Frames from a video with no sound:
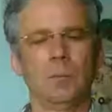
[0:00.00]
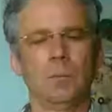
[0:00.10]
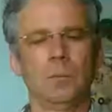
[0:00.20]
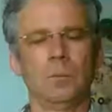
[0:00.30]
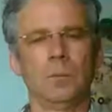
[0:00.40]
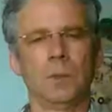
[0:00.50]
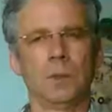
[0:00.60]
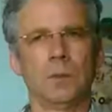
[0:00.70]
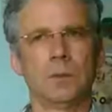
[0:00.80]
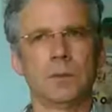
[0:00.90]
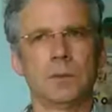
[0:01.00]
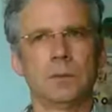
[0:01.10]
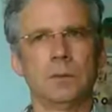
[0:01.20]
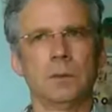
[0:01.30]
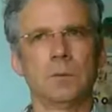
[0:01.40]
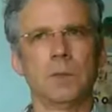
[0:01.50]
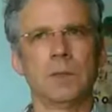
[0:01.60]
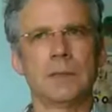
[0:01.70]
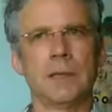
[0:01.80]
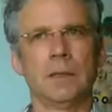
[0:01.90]
because we as
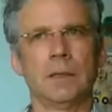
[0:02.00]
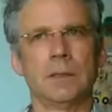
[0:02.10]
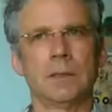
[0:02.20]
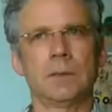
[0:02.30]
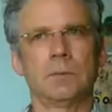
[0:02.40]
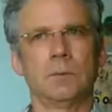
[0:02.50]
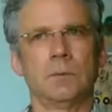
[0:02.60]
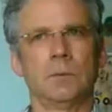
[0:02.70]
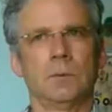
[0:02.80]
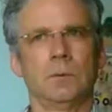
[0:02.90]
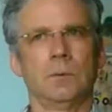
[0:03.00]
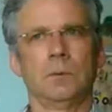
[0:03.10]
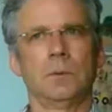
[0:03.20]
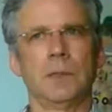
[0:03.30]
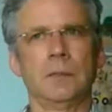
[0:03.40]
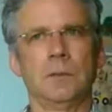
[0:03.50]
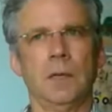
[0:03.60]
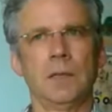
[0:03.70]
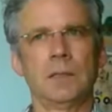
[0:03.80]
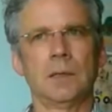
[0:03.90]
adults, with education, that
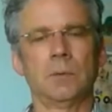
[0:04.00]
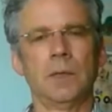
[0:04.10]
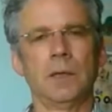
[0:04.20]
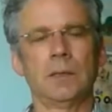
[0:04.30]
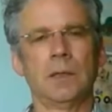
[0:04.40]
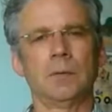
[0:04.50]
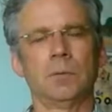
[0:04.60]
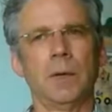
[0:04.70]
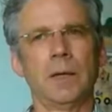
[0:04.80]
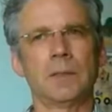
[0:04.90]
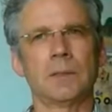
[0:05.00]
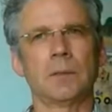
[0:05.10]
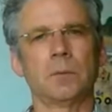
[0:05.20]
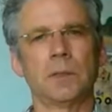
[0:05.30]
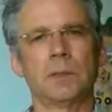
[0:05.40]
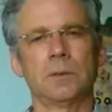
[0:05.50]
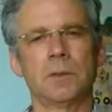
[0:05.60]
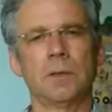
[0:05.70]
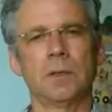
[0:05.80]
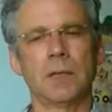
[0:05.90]
we actually have a basis on which to start
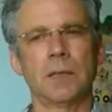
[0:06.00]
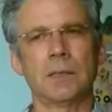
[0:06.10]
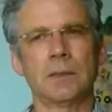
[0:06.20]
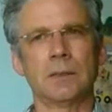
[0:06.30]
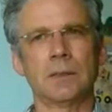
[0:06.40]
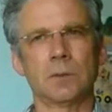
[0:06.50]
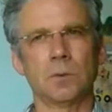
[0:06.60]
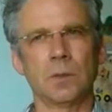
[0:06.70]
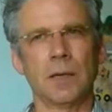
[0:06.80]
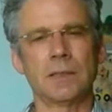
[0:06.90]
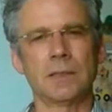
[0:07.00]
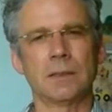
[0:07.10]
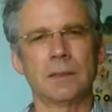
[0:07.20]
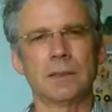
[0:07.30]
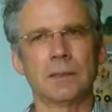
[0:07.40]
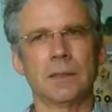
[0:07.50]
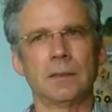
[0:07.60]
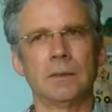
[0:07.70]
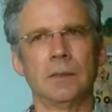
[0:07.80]
judging things and organizing things, and that